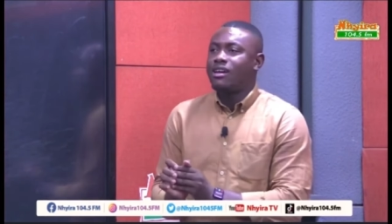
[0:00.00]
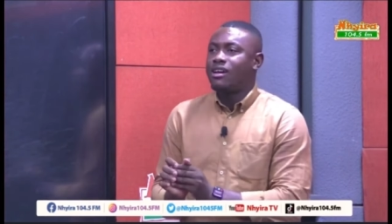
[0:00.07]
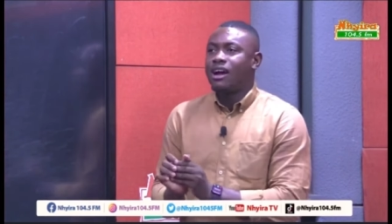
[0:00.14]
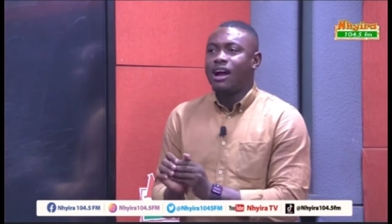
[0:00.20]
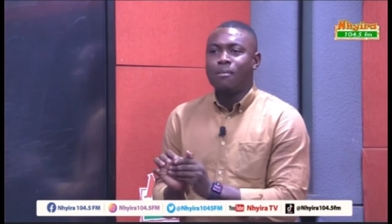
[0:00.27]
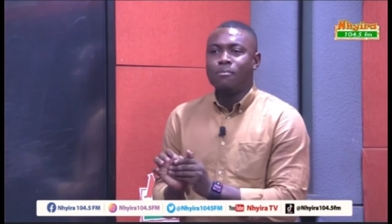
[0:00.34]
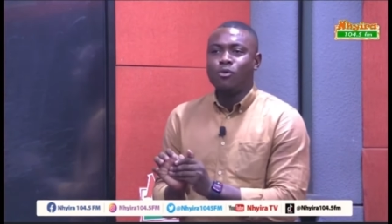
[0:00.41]

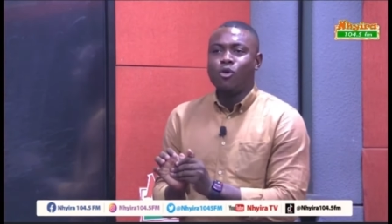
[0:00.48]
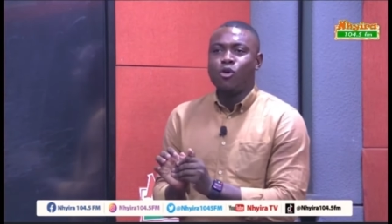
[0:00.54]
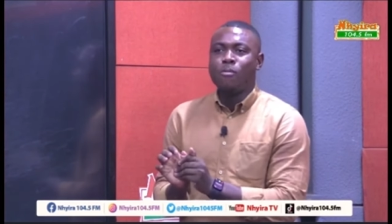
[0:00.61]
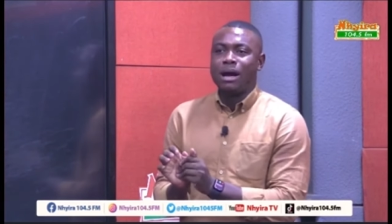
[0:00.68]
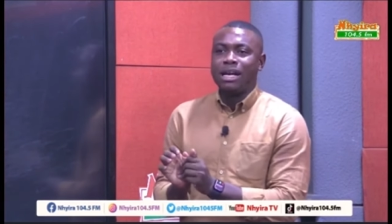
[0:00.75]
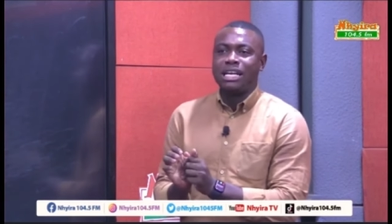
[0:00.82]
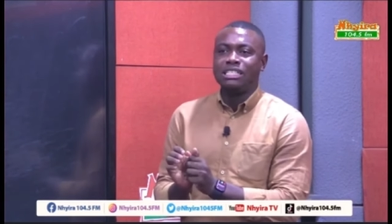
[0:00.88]

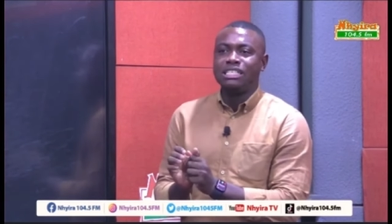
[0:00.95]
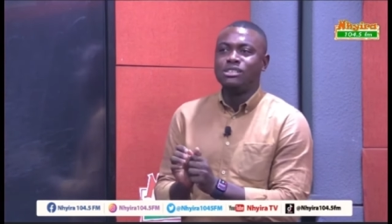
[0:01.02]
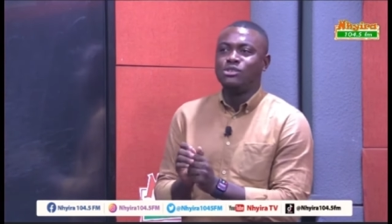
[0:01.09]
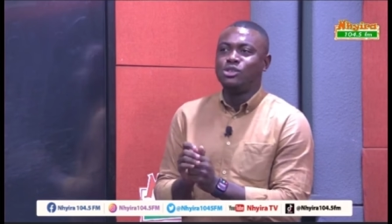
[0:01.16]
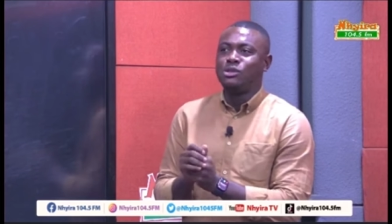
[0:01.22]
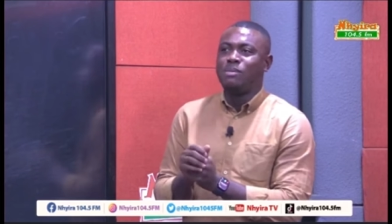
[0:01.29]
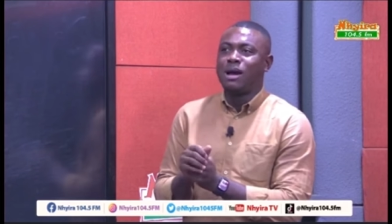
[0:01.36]
manager
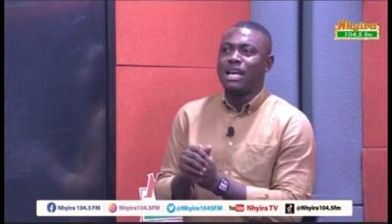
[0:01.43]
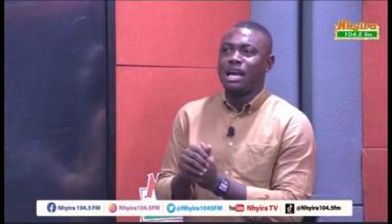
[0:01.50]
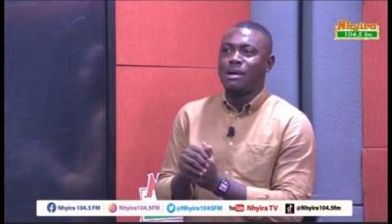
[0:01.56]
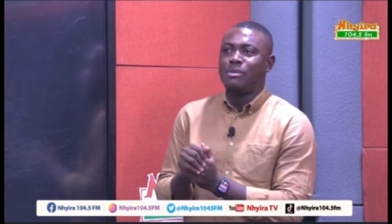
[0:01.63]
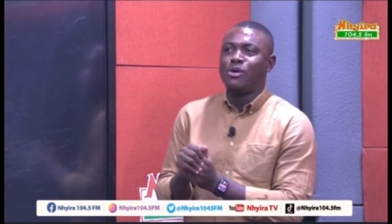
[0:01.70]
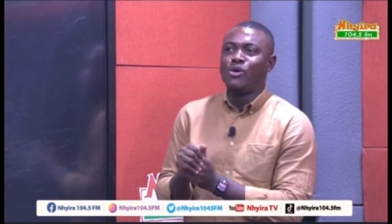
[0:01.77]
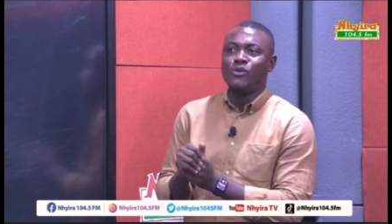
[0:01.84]
Jude Bellingham,
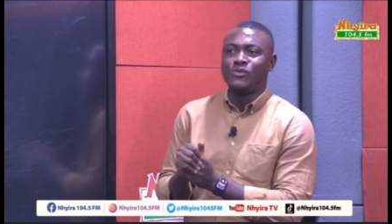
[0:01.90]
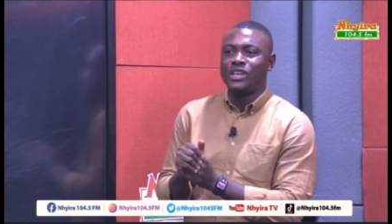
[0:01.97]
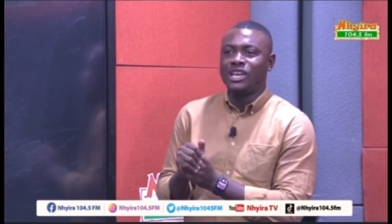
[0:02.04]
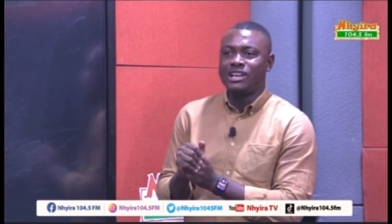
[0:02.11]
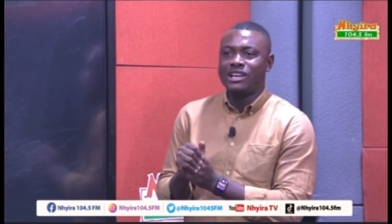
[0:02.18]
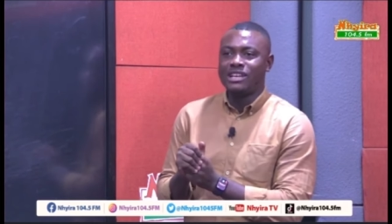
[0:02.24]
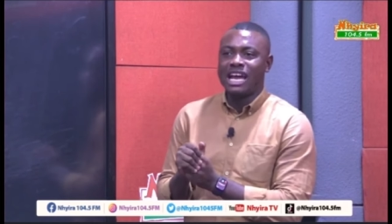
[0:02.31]

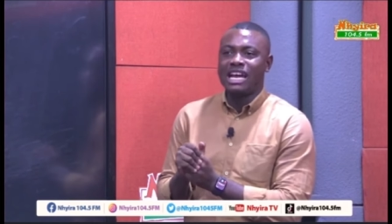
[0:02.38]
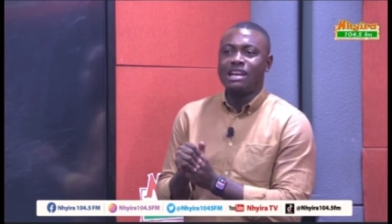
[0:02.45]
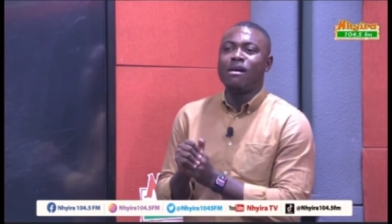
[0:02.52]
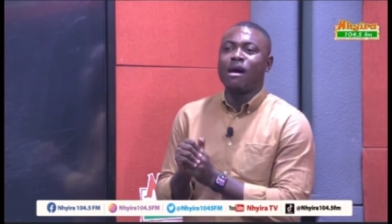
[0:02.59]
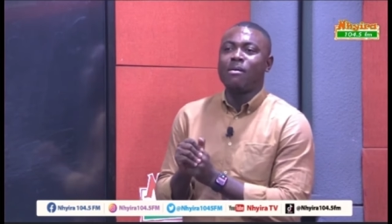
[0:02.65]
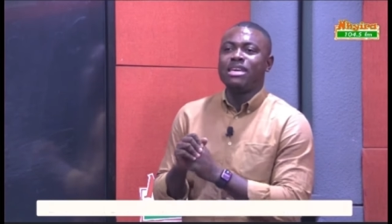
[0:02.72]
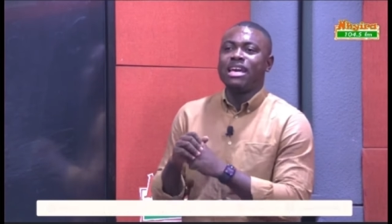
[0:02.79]
Nane
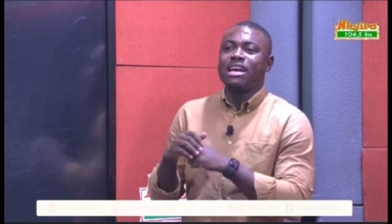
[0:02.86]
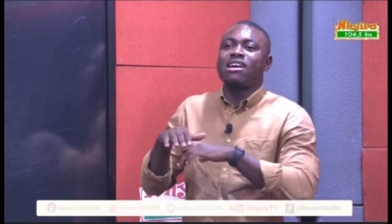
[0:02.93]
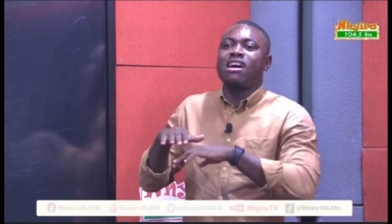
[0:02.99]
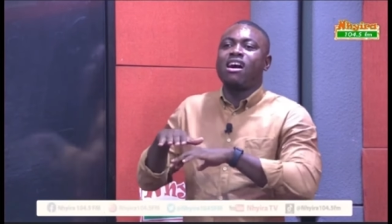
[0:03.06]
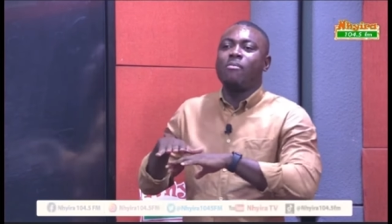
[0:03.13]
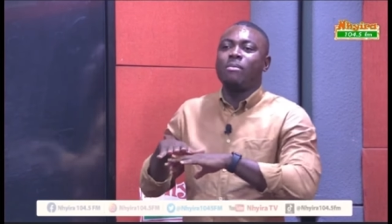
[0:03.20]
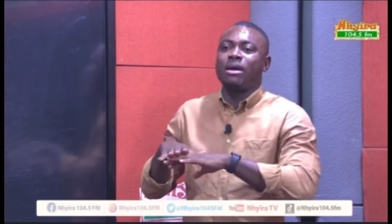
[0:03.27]
Mami, you're
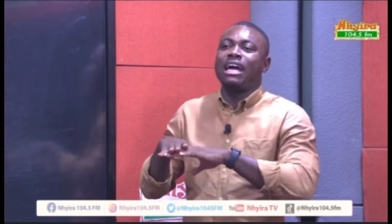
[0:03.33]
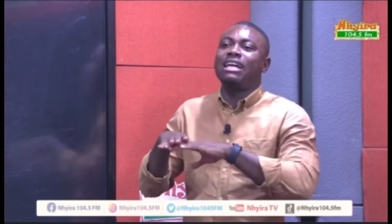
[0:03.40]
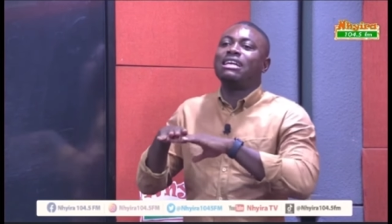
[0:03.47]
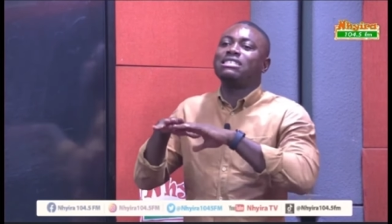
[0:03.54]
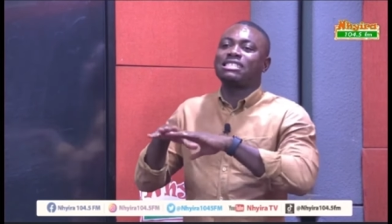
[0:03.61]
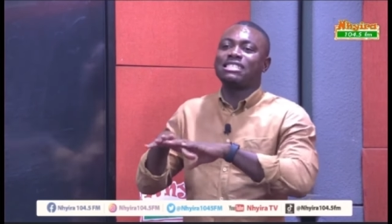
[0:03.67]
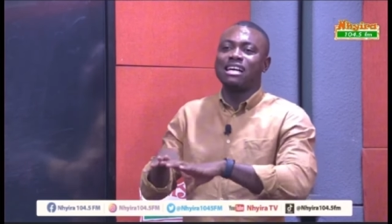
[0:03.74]
calm and
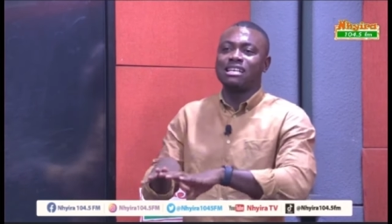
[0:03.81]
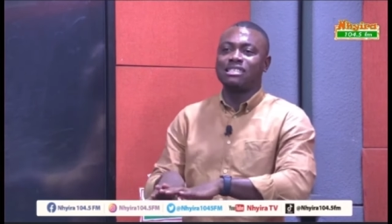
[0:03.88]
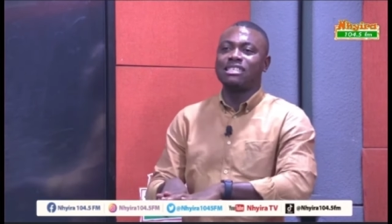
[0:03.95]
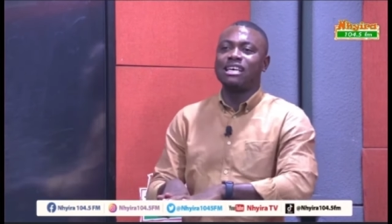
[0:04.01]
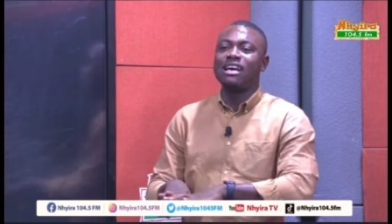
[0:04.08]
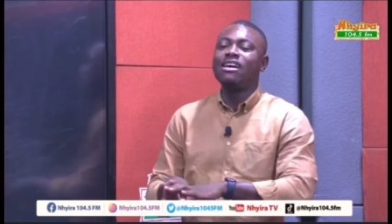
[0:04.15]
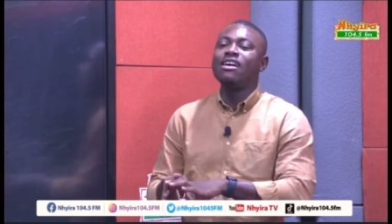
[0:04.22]
understand,
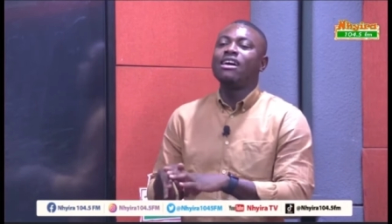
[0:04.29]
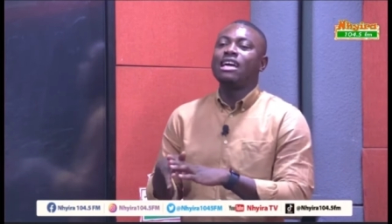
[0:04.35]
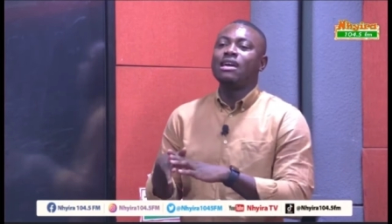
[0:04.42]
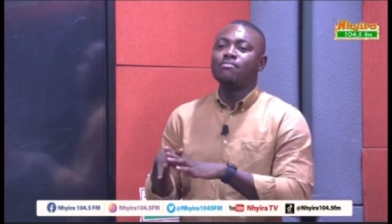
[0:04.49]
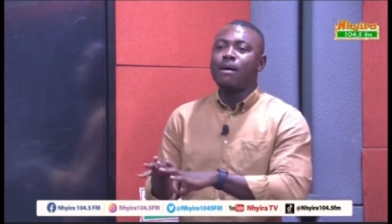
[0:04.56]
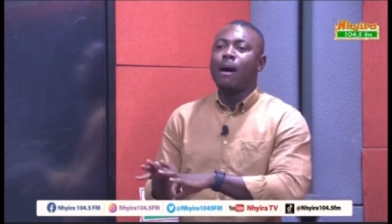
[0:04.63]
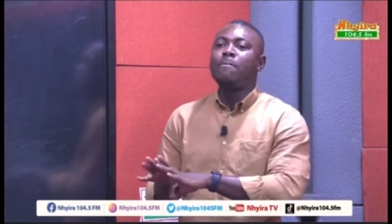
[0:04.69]
say,
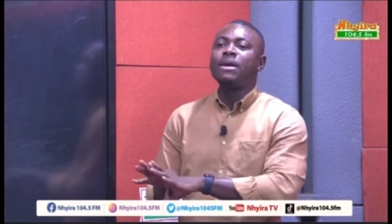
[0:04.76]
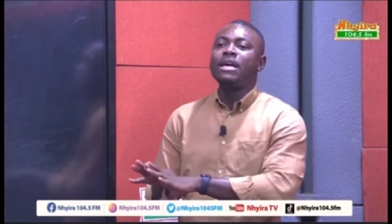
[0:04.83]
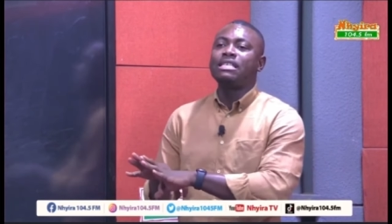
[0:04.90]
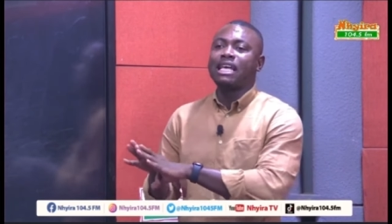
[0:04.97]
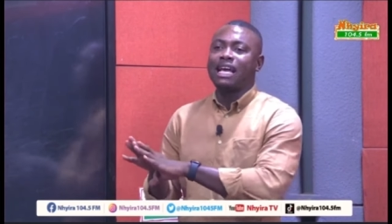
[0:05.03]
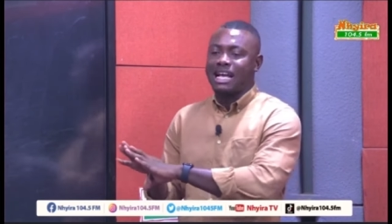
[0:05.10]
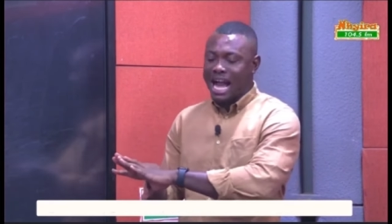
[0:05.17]
Mbappe is
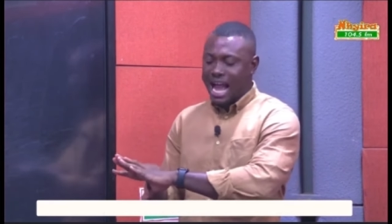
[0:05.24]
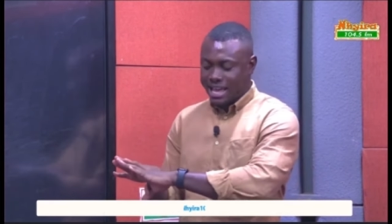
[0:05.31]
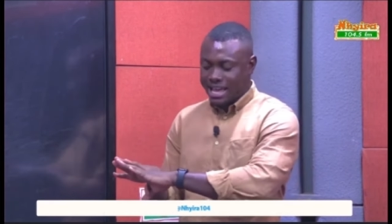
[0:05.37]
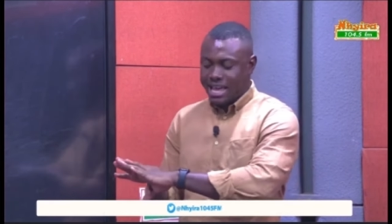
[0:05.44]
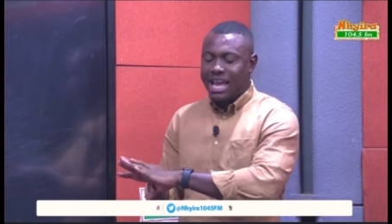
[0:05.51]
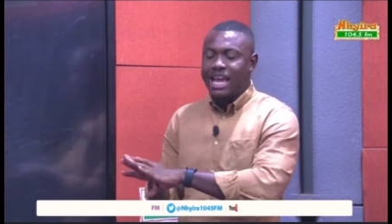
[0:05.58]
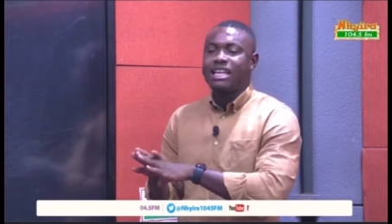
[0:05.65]
the guy
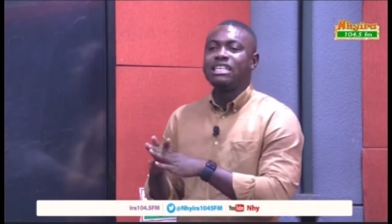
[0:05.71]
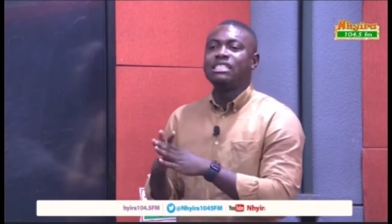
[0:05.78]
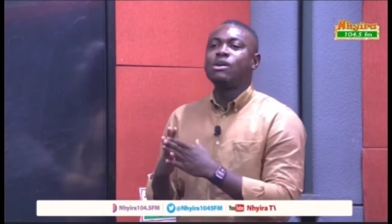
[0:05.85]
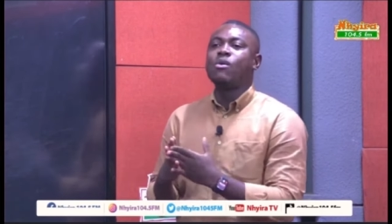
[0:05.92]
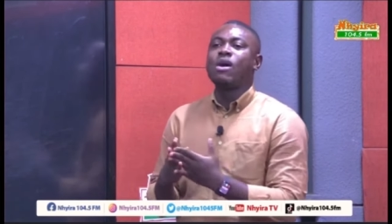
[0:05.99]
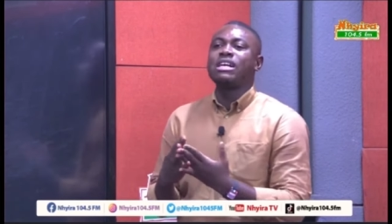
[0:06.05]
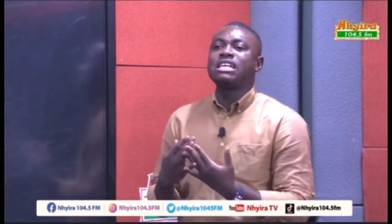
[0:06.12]
and he's the
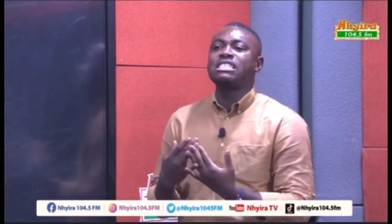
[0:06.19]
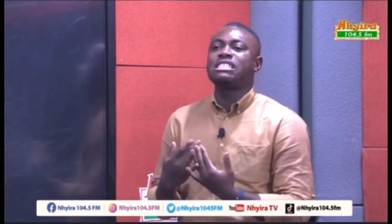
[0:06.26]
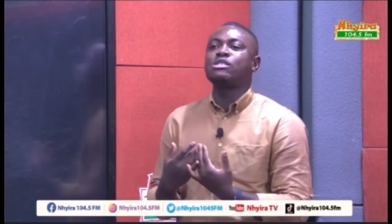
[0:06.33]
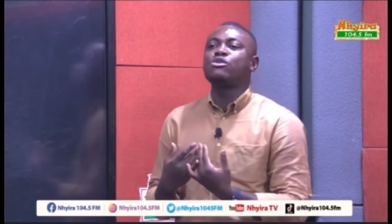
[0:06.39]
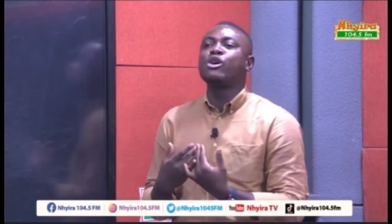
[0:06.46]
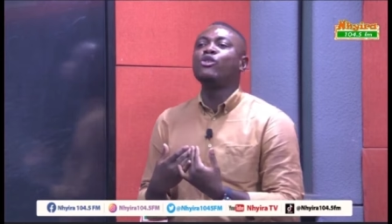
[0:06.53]
one that is going to